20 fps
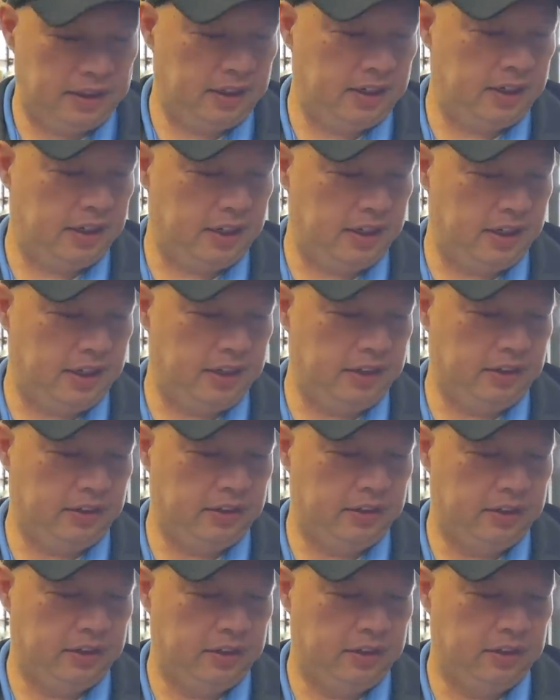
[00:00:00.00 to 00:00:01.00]

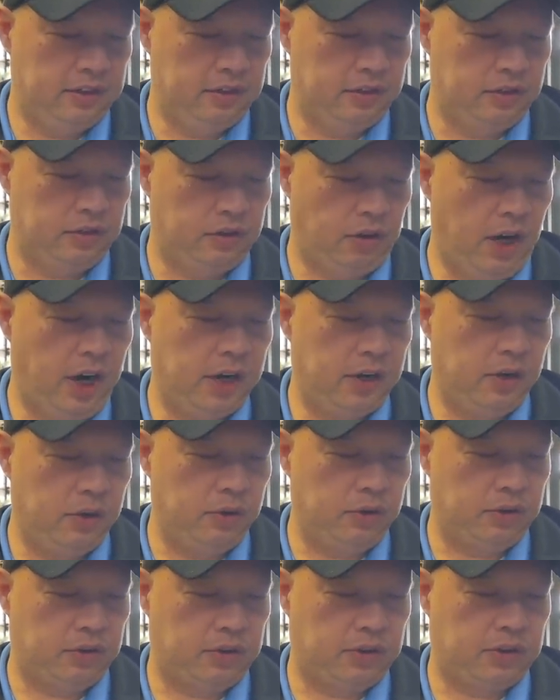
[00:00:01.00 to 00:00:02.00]
is
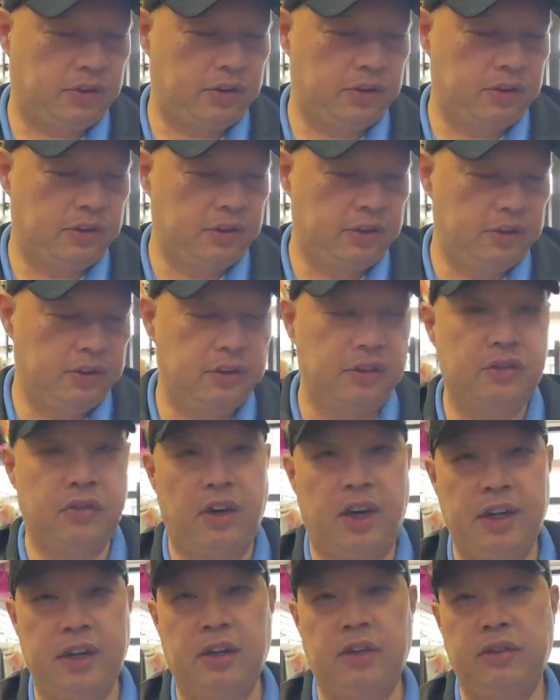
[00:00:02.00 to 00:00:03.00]
Dragos.
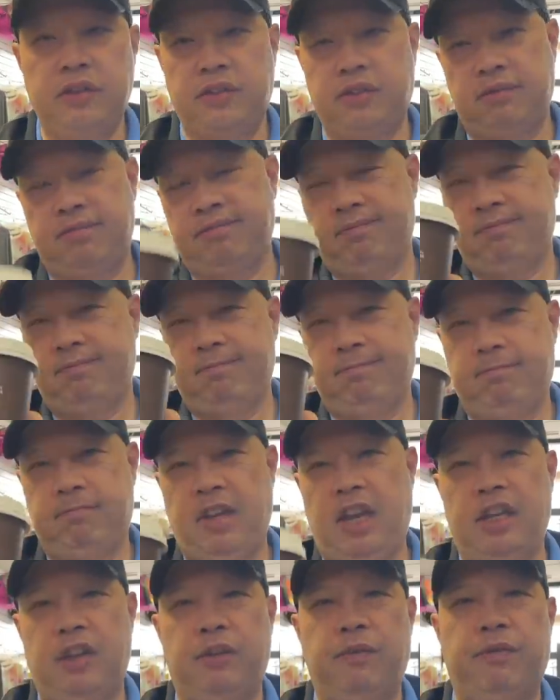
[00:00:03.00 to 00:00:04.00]
Dragos,
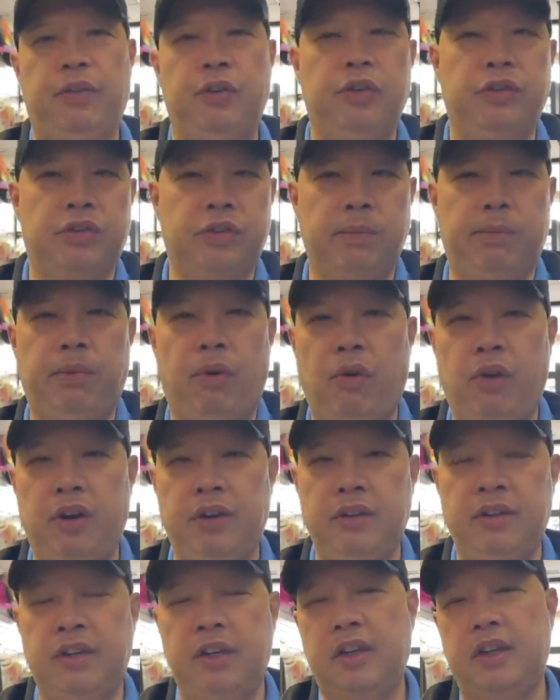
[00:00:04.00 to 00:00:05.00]
thank you for your
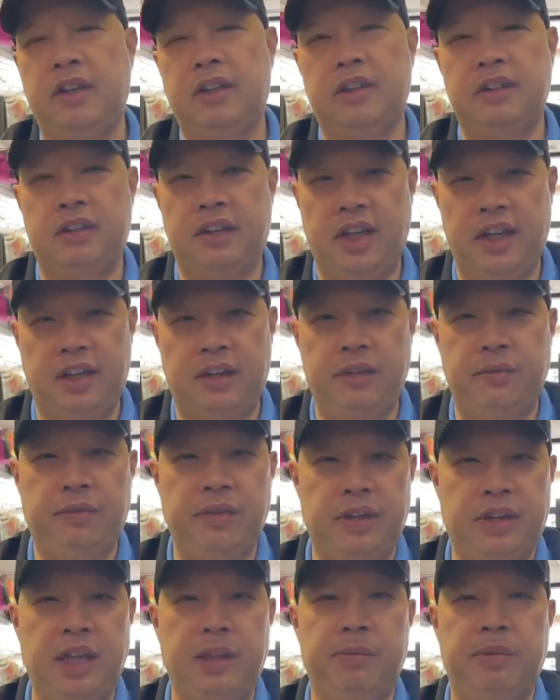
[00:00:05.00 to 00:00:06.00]
support. Thank you
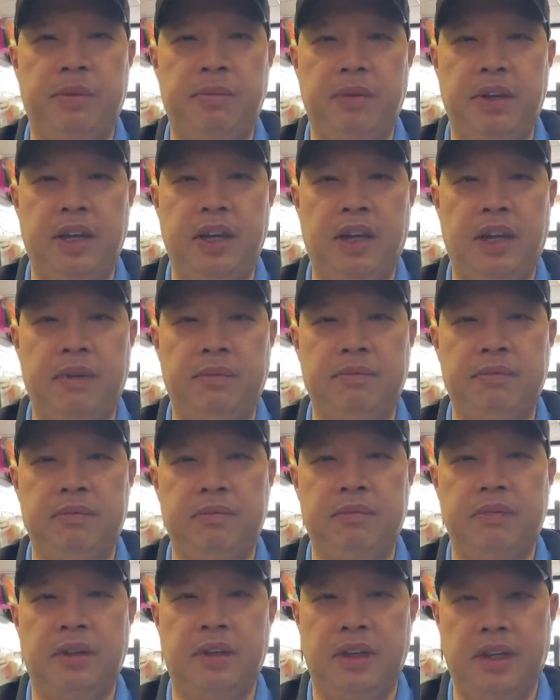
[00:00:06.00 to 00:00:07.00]
for keeping me up,
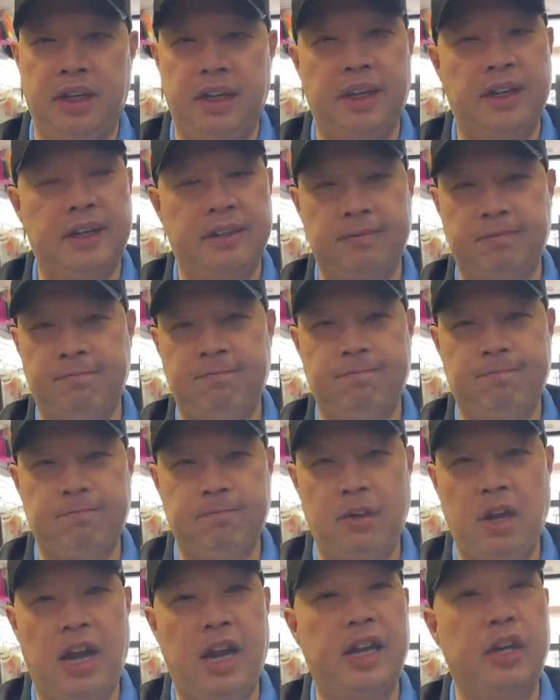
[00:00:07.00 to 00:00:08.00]
and
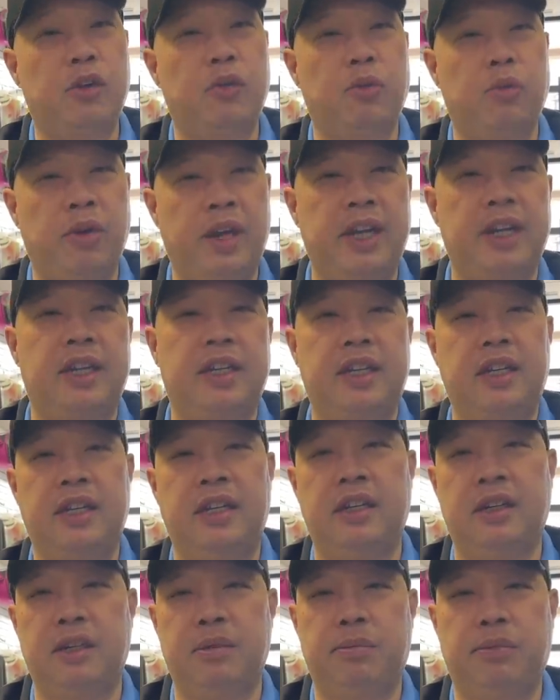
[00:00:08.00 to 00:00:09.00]
I greatly
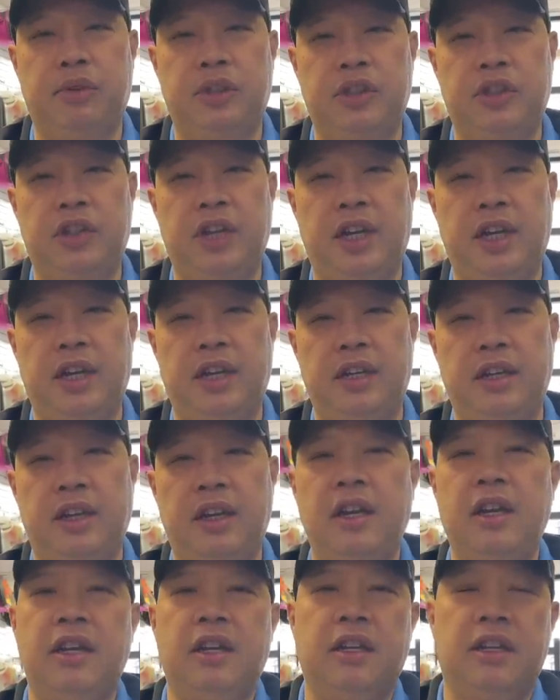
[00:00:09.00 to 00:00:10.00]
appreciate it.
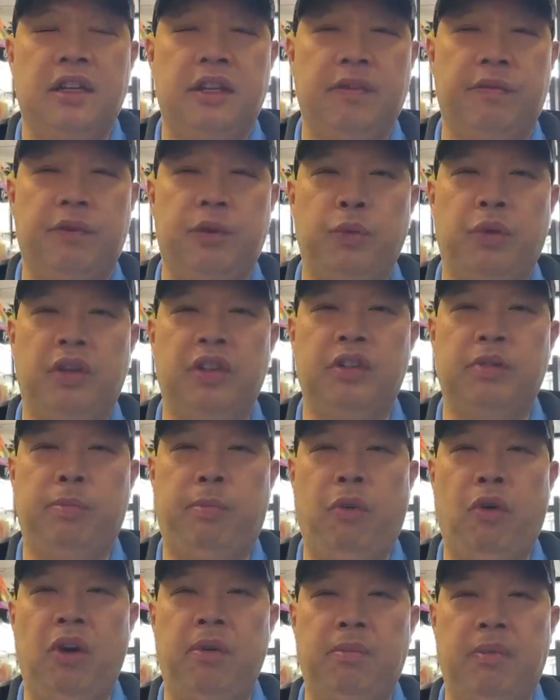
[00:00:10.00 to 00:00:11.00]
If you want to
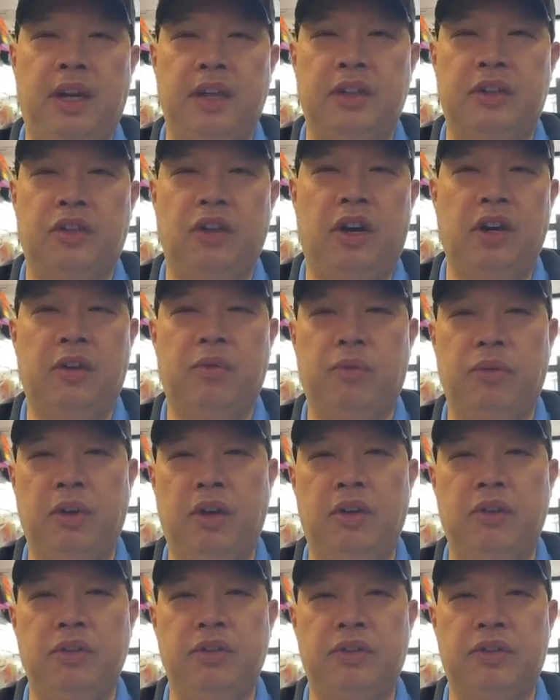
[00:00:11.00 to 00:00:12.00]
support my dark
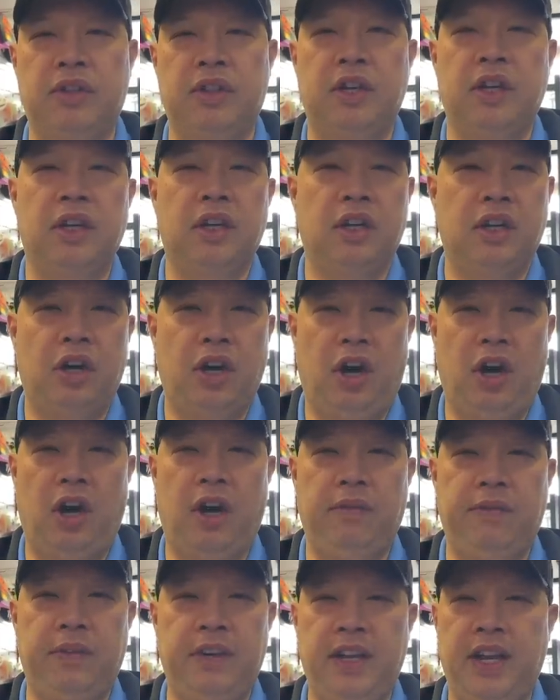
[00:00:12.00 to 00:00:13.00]
roast
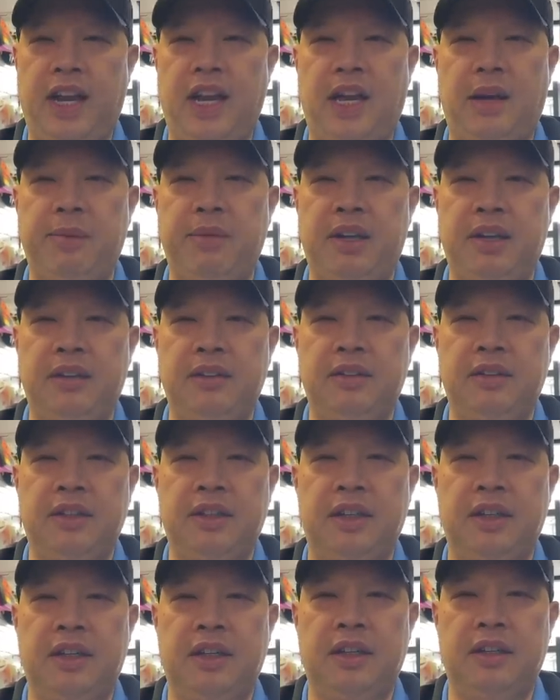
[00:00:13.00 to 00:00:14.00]
coffee habit
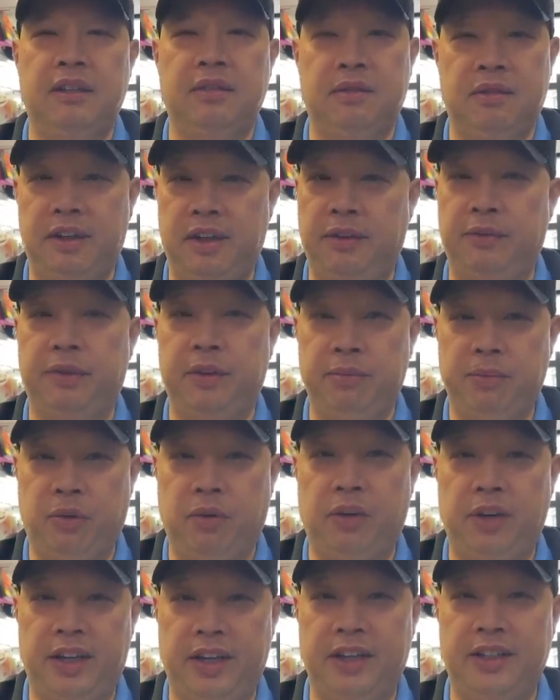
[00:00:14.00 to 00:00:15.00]
every
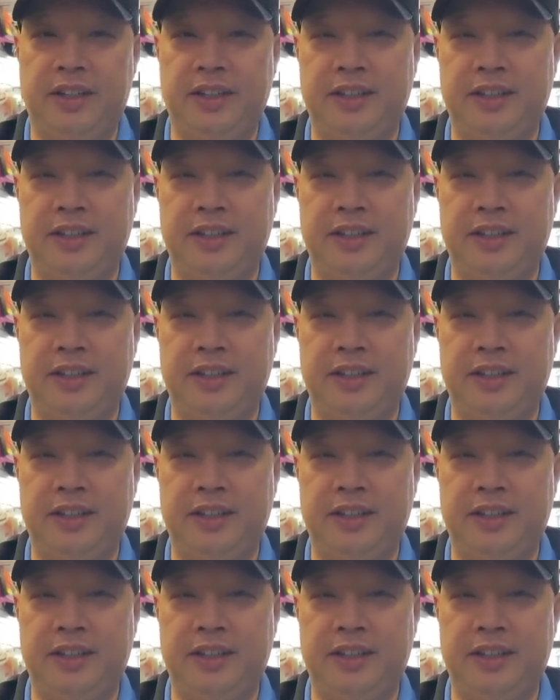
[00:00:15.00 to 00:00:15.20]
morning,